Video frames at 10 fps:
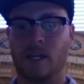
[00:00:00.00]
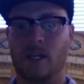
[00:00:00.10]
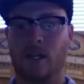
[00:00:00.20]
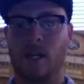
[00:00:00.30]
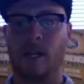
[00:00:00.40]

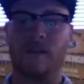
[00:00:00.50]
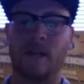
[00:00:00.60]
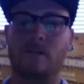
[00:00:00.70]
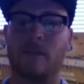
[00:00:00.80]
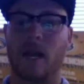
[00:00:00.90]
an
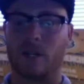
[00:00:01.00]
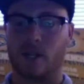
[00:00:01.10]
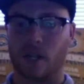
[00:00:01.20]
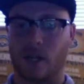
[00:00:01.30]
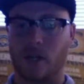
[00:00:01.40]
events
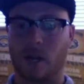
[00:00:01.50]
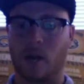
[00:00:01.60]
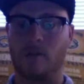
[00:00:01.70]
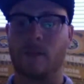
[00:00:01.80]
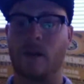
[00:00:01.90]
manager,
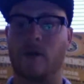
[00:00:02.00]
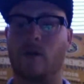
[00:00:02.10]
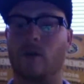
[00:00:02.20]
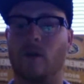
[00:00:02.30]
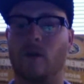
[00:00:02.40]
it's my
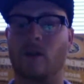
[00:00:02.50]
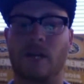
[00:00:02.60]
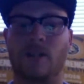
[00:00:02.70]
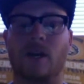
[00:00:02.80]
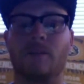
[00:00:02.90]
role and my
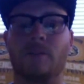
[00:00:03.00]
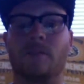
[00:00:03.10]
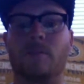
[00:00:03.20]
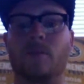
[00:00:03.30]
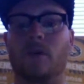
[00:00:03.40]
job to
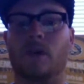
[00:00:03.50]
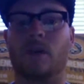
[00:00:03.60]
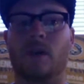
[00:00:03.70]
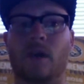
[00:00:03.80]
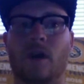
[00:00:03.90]
put
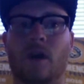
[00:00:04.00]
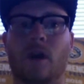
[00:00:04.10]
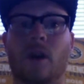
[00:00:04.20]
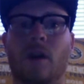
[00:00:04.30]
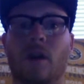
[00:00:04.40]

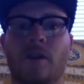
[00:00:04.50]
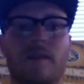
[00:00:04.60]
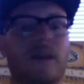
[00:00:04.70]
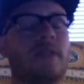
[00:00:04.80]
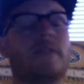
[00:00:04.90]
our
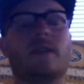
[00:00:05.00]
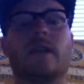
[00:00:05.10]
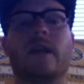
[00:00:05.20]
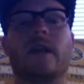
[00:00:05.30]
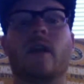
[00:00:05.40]
events
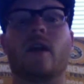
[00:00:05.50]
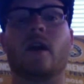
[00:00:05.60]
together.